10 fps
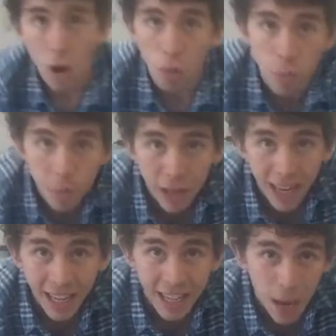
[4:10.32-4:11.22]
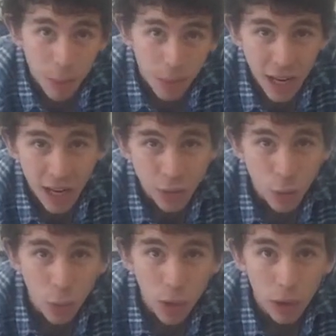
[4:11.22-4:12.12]
Remember that anytime you attach
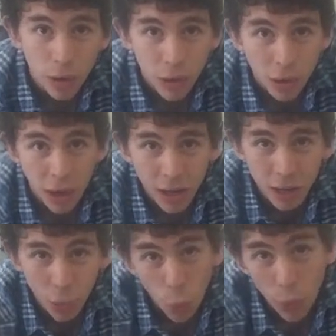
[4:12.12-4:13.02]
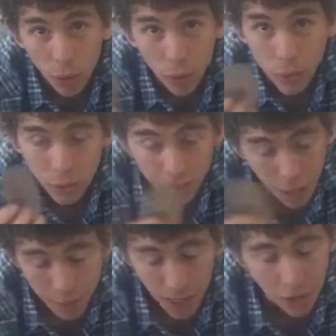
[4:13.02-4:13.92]
coils, or
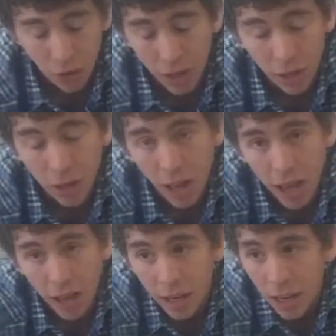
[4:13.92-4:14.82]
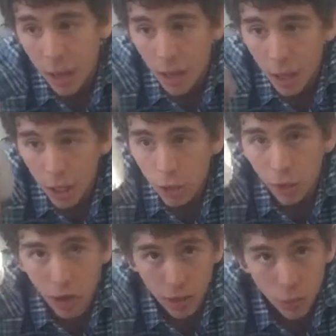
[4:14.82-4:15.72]
anytime you attach clay to clay, you've
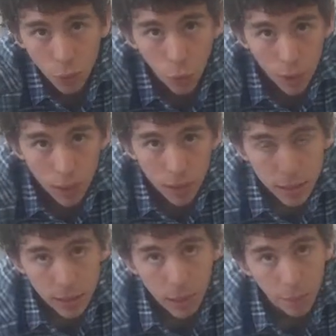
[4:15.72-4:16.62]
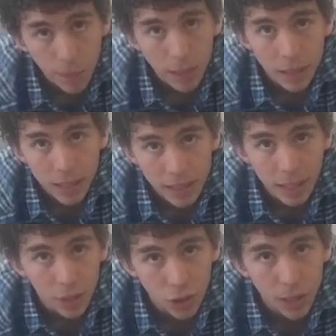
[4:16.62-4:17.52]
got to score it, slip it,
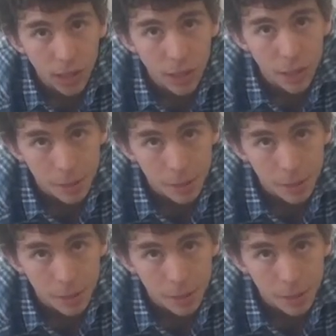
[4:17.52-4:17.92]
stitch it, and